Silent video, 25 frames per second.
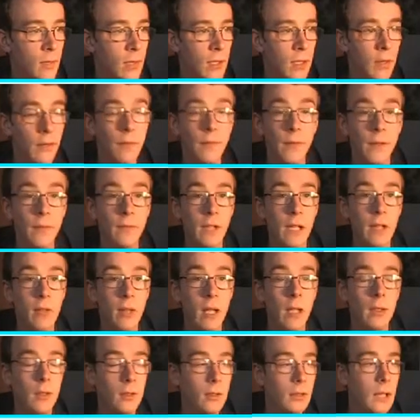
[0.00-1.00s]
I love 15.
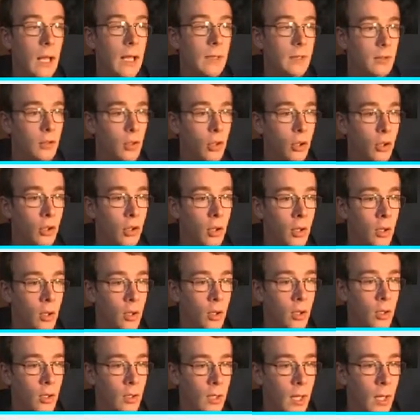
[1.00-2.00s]
That's, that's good.
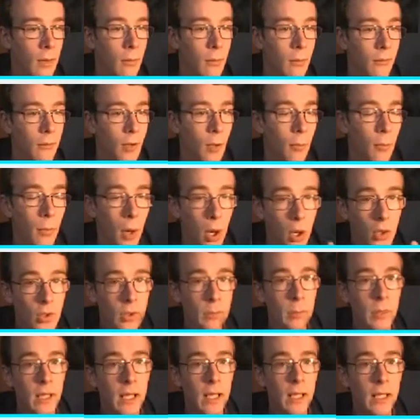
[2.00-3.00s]
Now we've got more
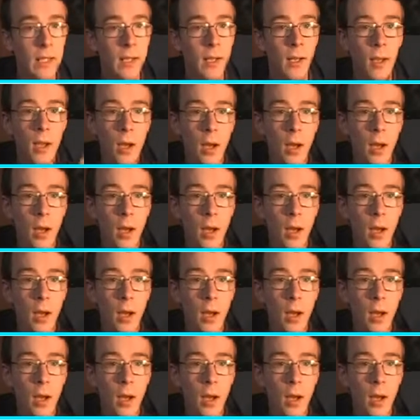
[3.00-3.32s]
speed,